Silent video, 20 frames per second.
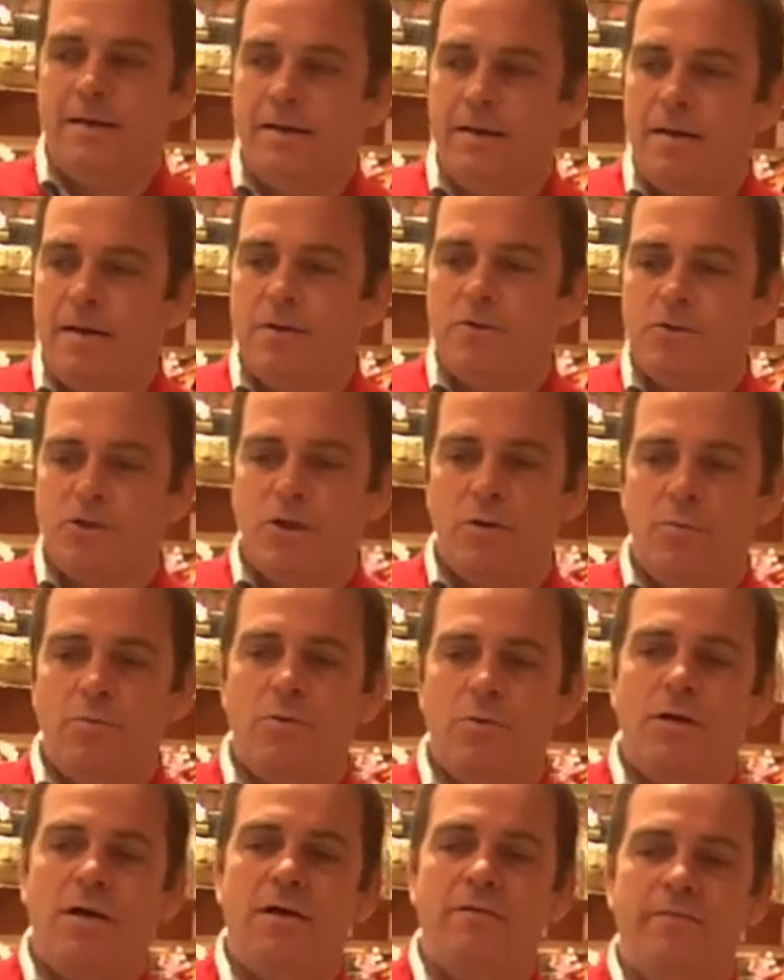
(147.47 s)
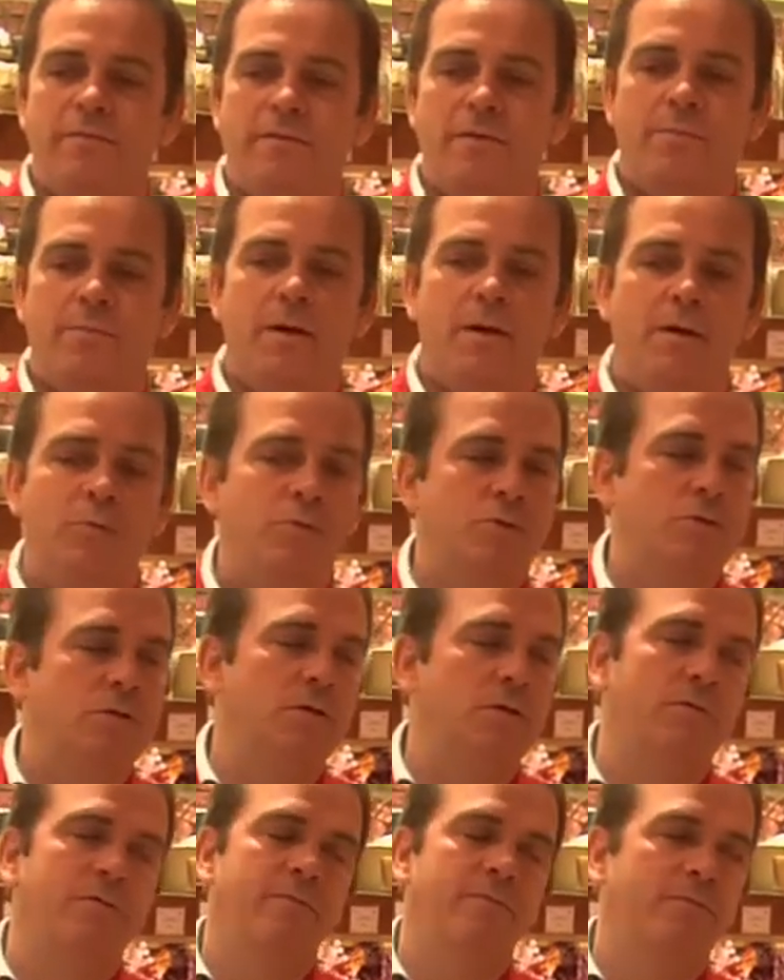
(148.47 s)
in our shop we have about
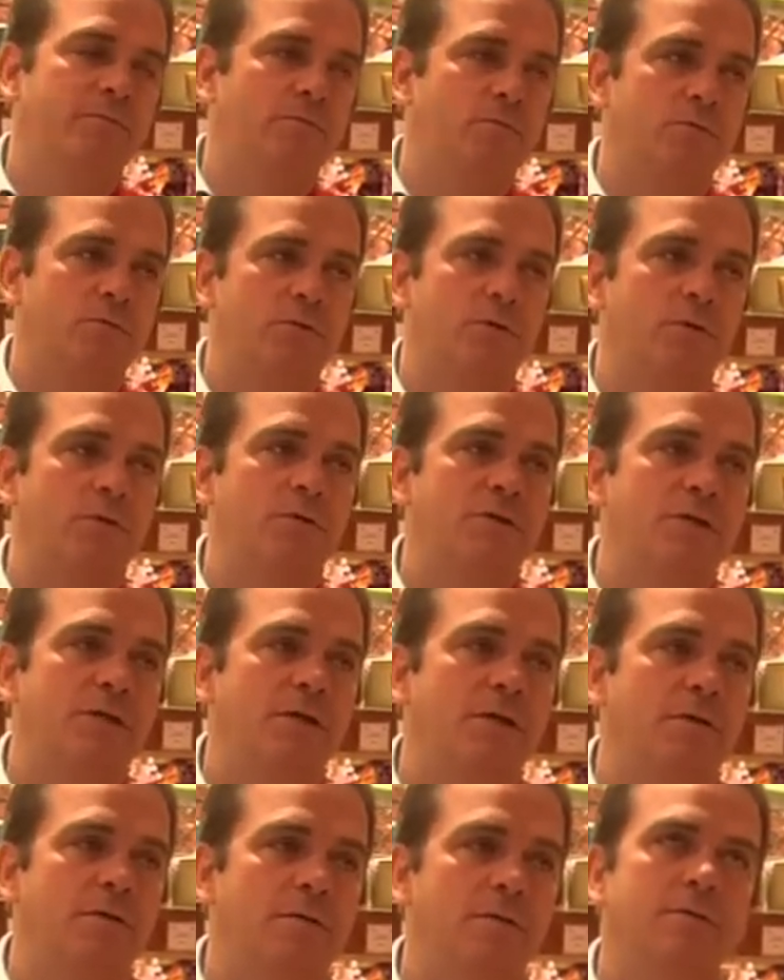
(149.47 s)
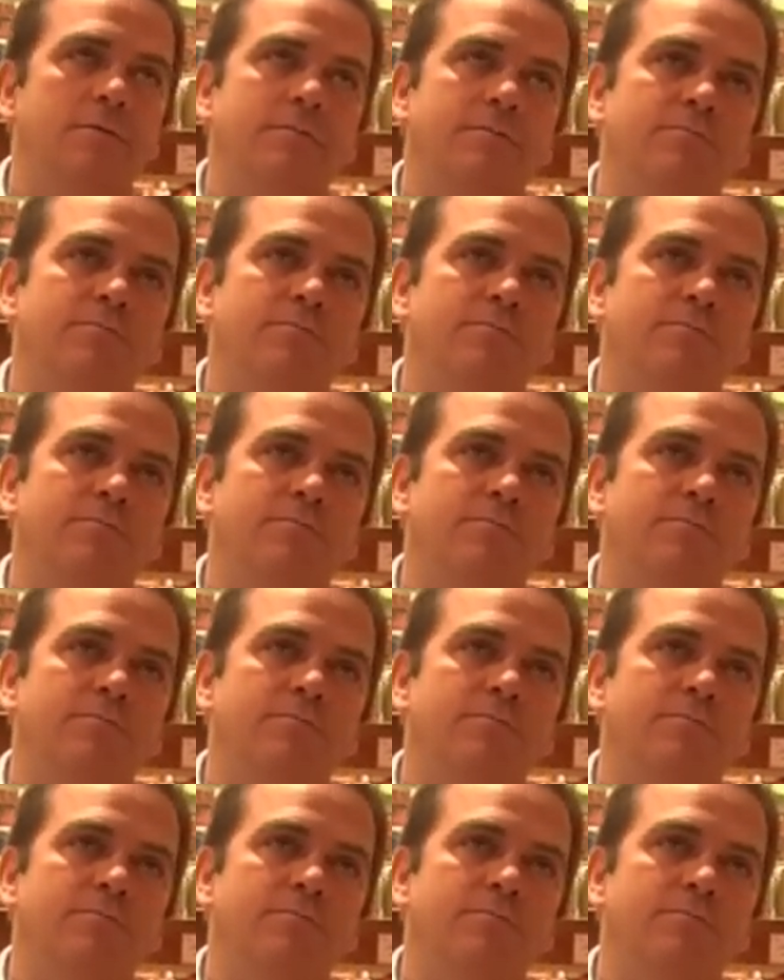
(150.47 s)
uh, 30, uh,